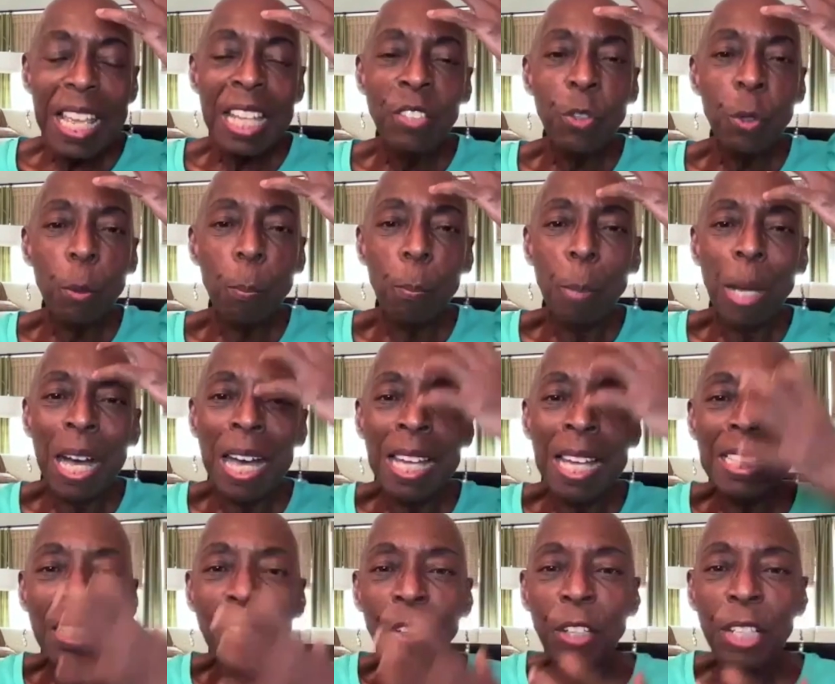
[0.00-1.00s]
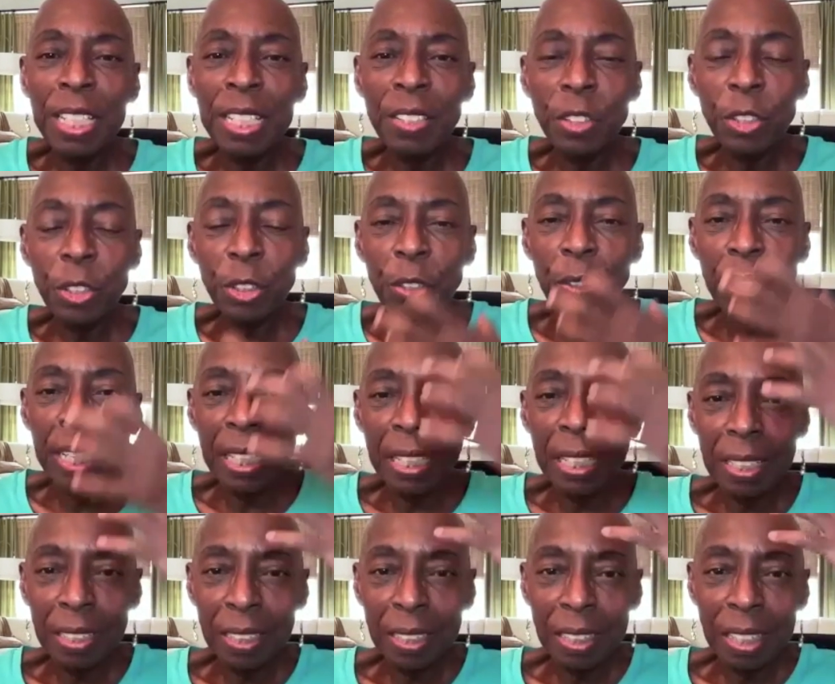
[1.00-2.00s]
and your body are
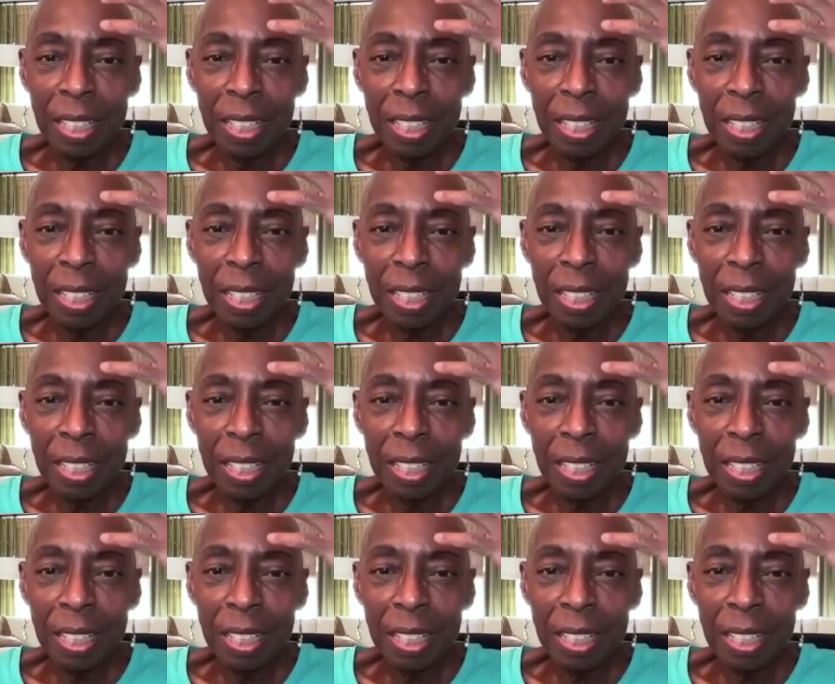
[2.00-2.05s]
integrated.